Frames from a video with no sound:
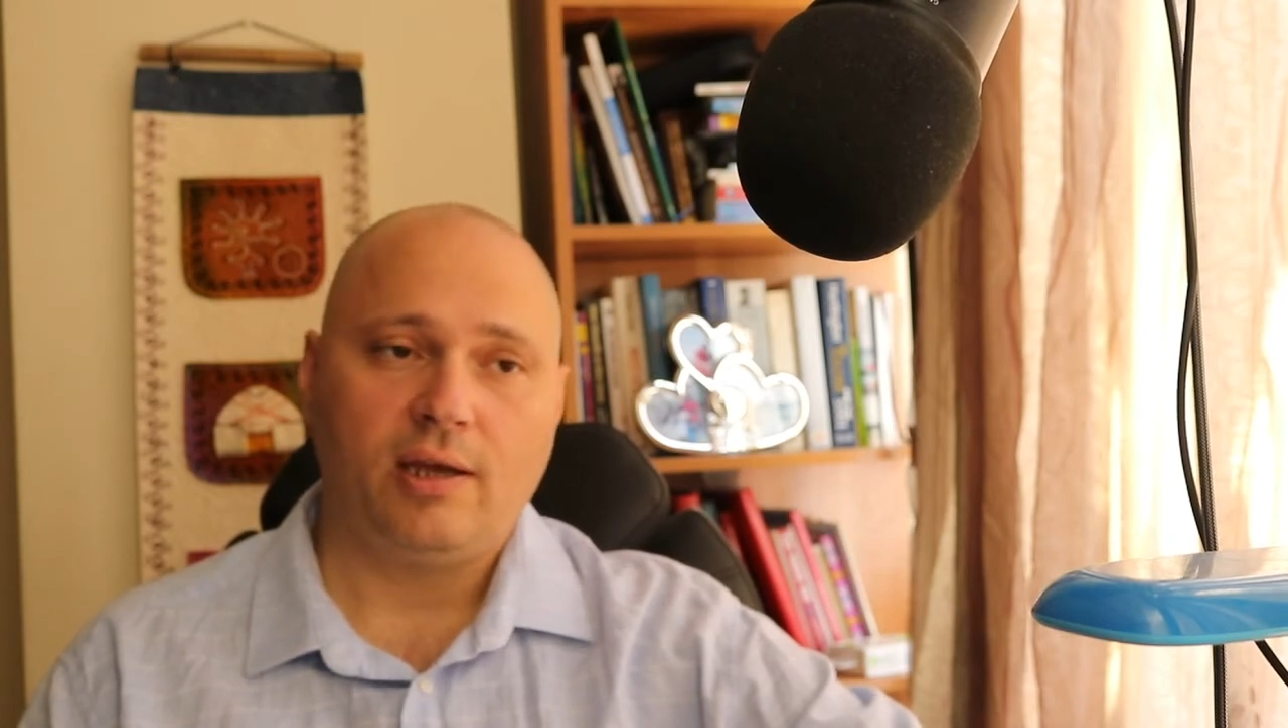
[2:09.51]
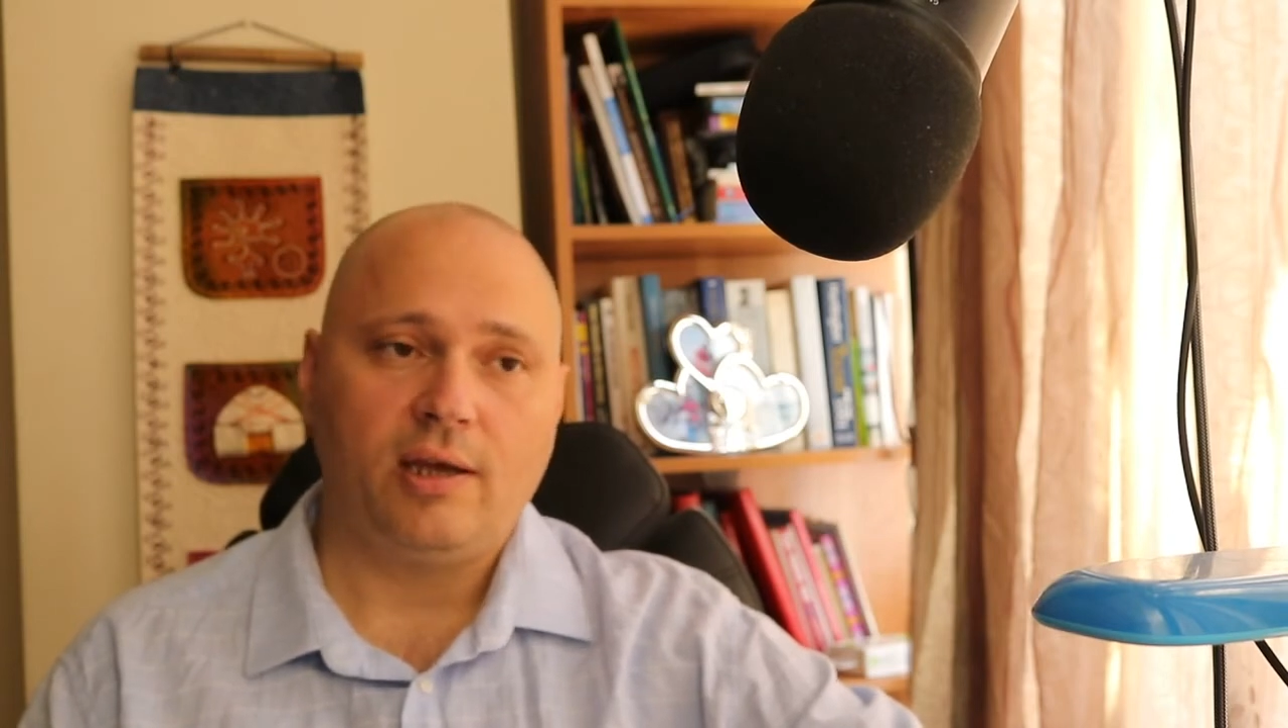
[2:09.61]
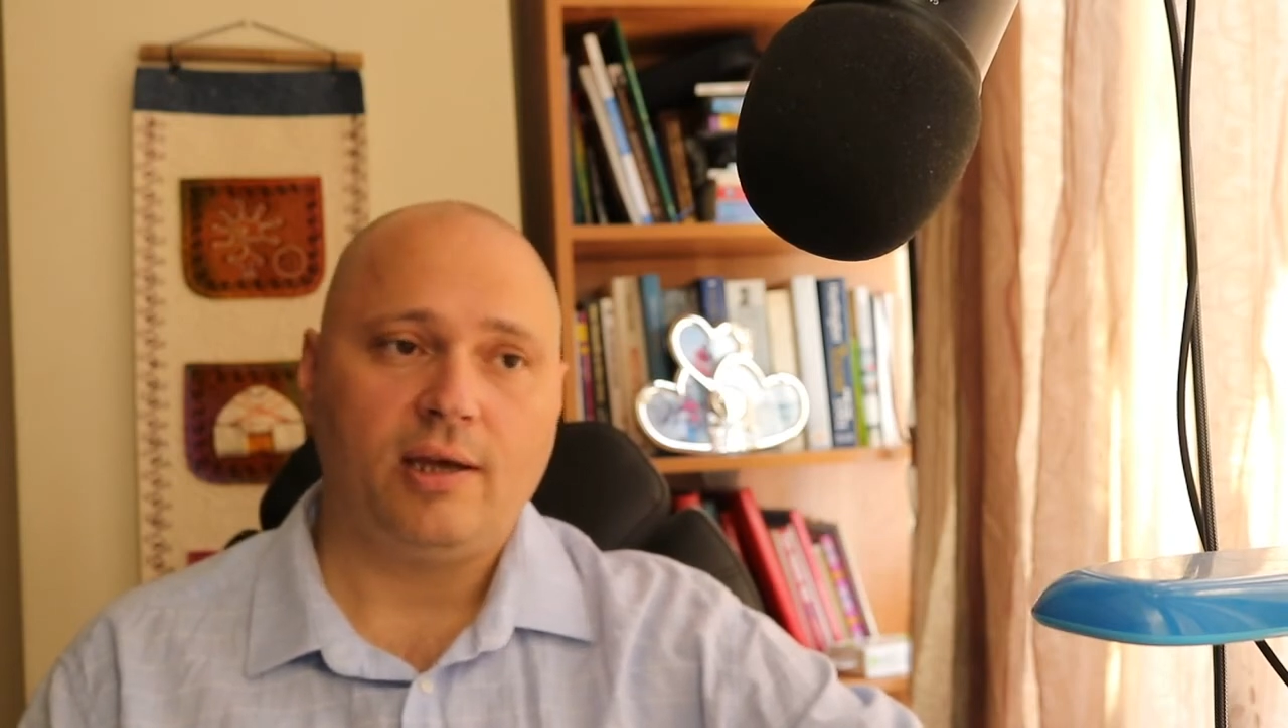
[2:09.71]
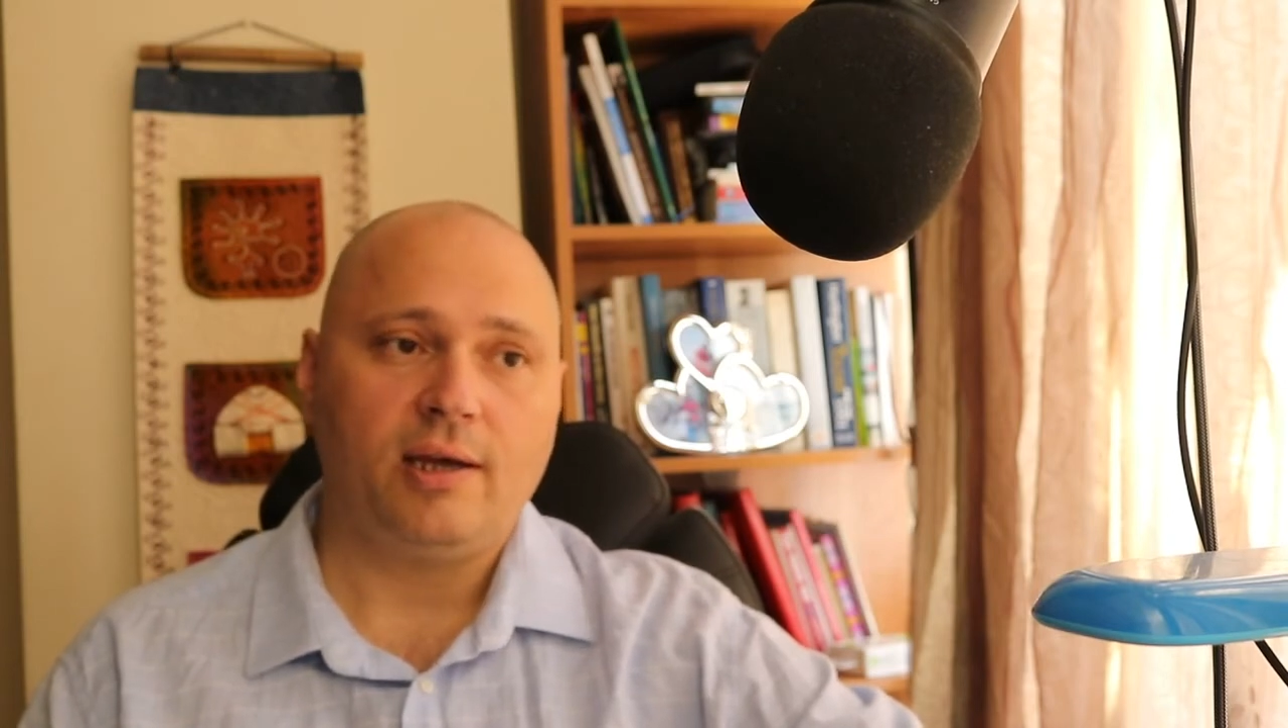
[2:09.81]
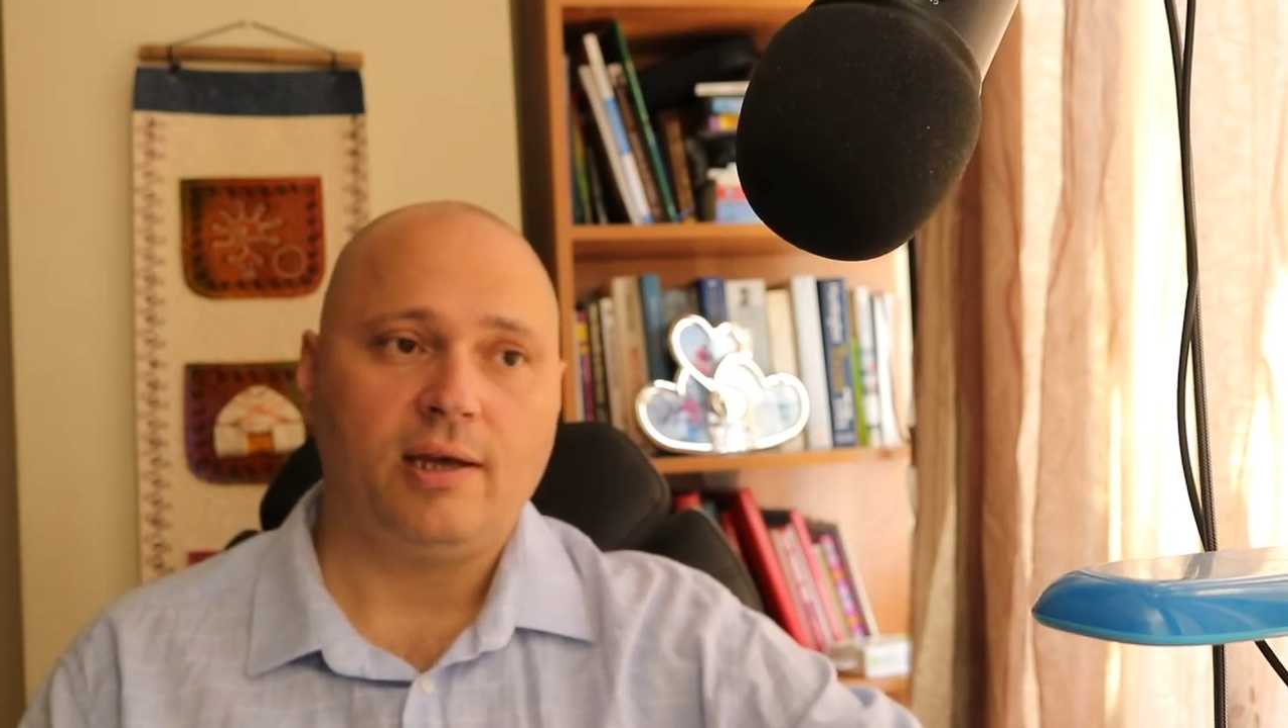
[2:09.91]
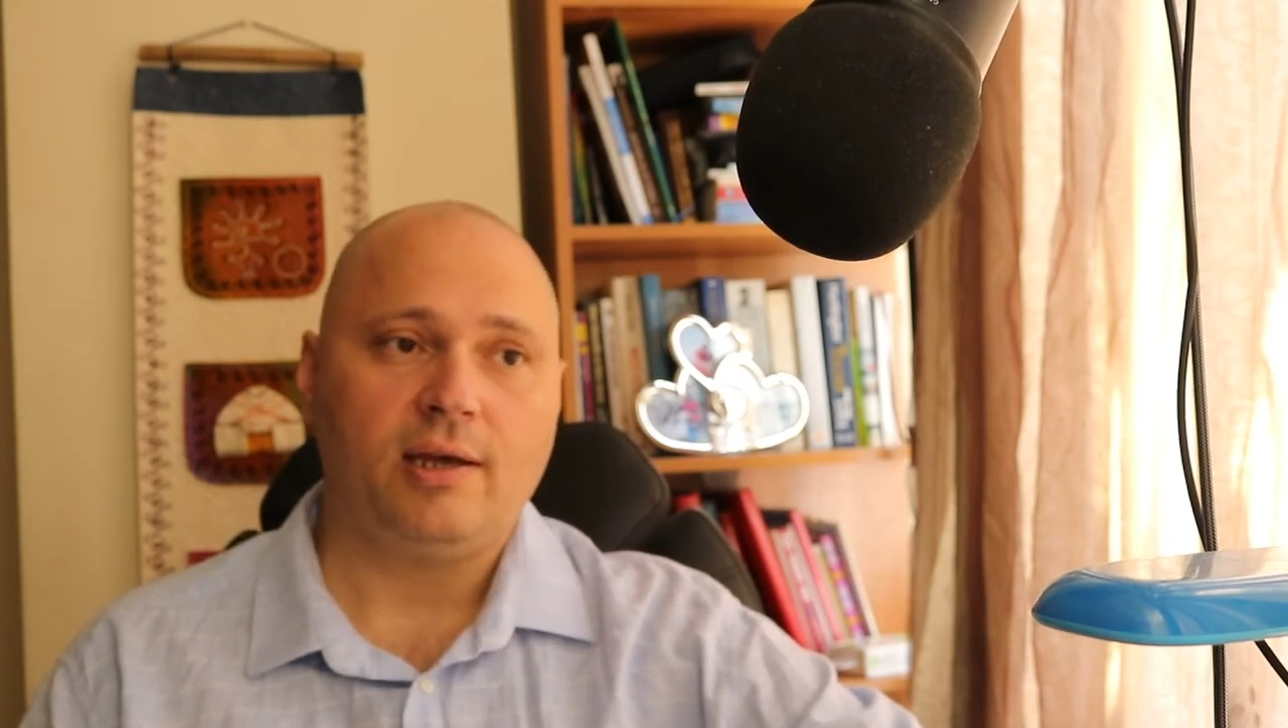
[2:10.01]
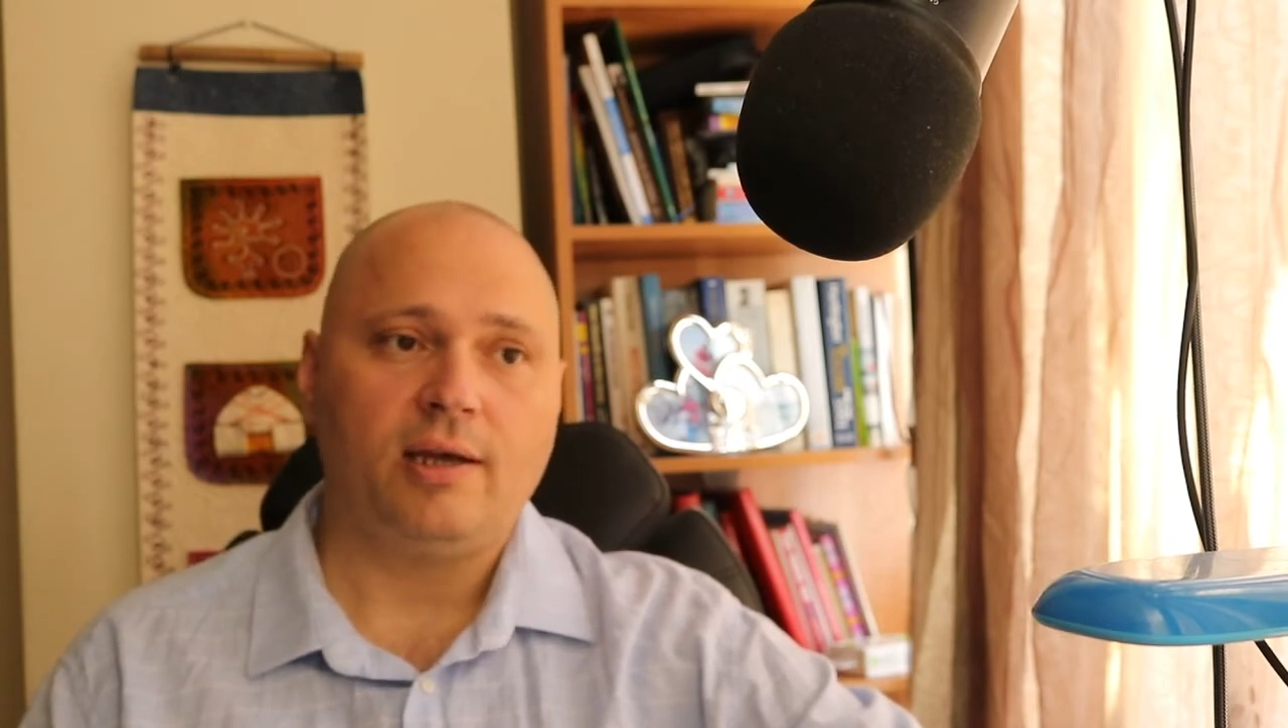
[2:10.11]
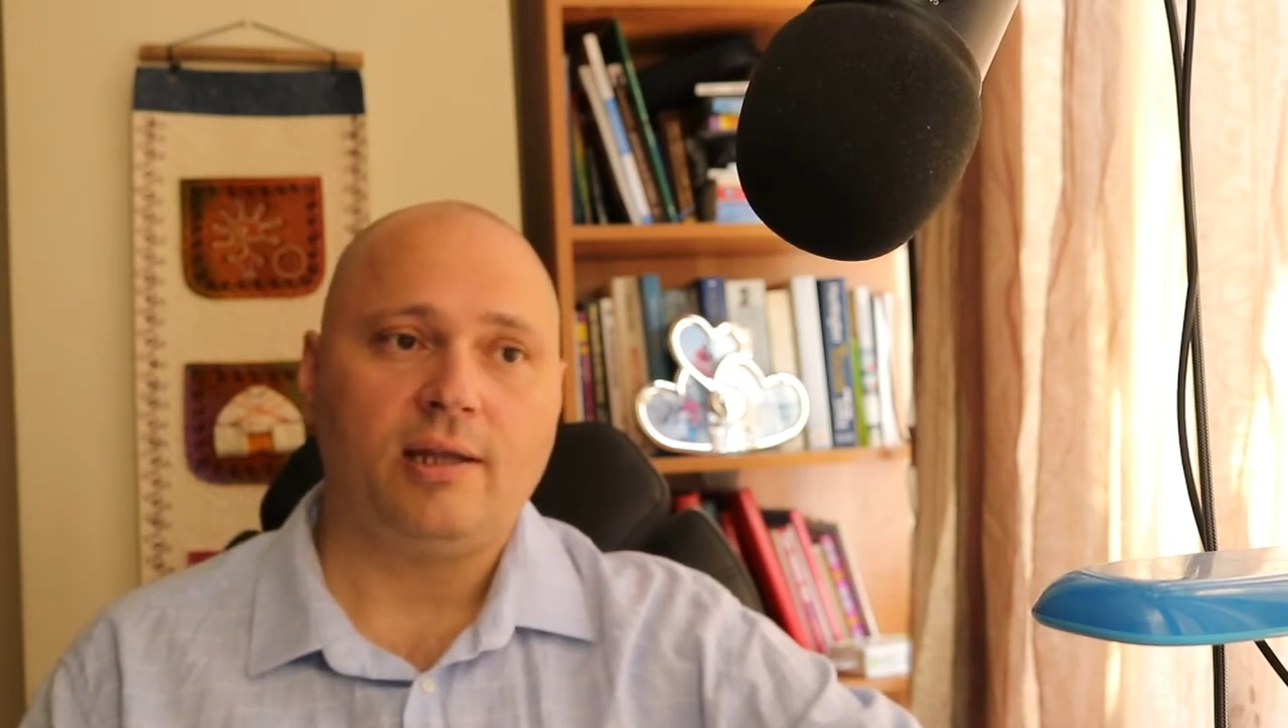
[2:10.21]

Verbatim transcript: uh,